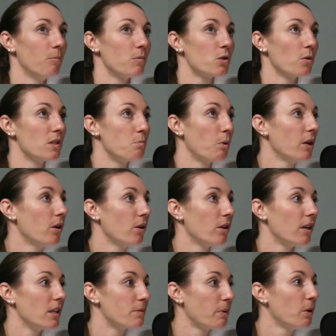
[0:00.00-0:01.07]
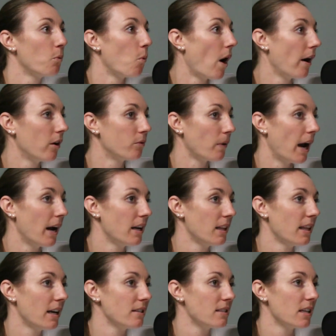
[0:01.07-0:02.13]
So it's been a wild ride
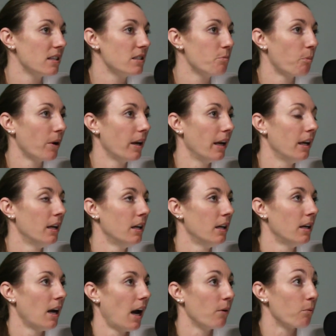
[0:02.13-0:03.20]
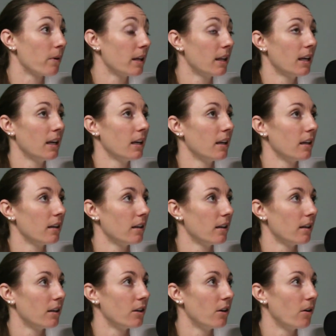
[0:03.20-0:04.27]
in that sense, but I really,
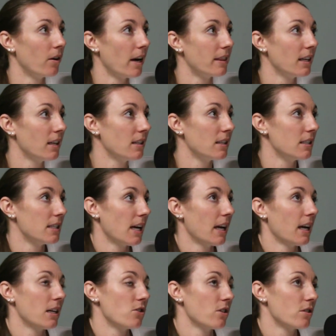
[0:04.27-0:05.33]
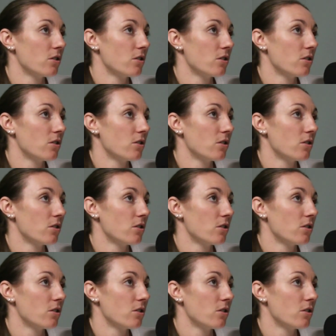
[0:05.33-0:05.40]
at the end of the day,